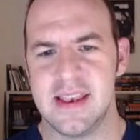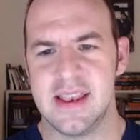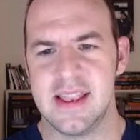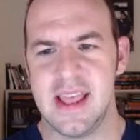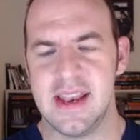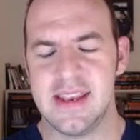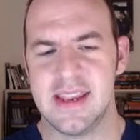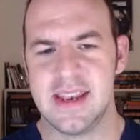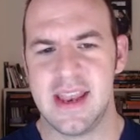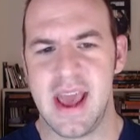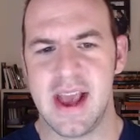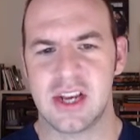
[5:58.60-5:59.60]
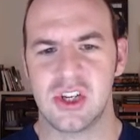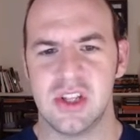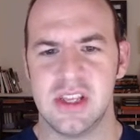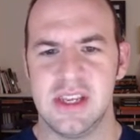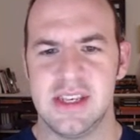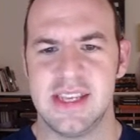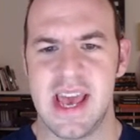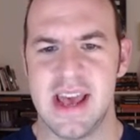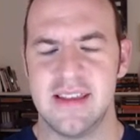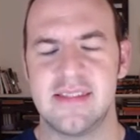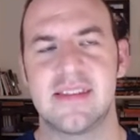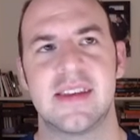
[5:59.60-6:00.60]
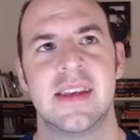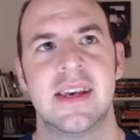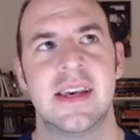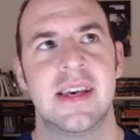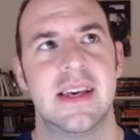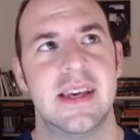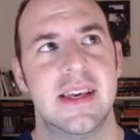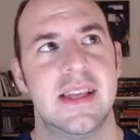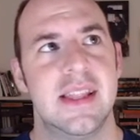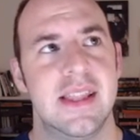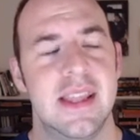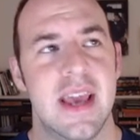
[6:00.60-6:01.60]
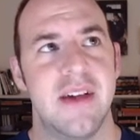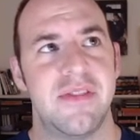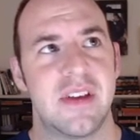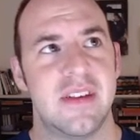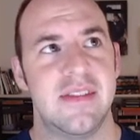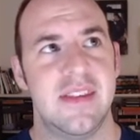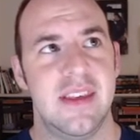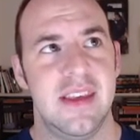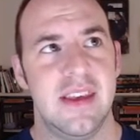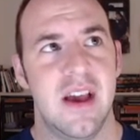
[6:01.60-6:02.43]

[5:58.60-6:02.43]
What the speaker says: they didn't actually test the efficacy